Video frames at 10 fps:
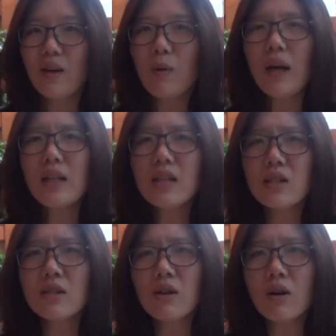What
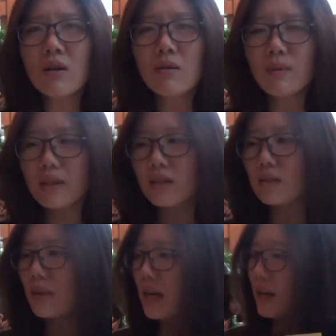is wrong
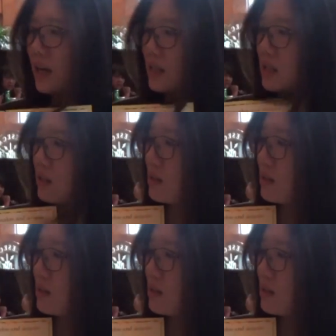with my accent